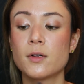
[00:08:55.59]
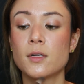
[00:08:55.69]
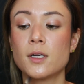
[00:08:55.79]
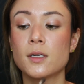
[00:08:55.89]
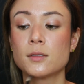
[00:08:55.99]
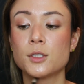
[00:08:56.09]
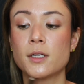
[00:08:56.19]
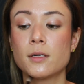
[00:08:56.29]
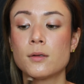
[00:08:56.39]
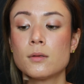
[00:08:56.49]
o'clock
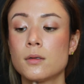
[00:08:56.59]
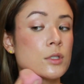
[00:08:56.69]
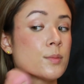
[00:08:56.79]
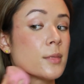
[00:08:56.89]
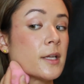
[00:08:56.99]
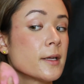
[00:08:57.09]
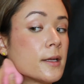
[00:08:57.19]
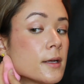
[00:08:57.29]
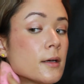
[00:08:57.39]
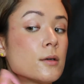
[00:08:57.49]
shadow. Just blending
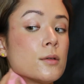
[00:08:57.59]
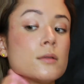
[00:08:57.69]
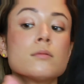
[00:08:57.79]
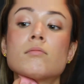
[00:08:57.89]
it out.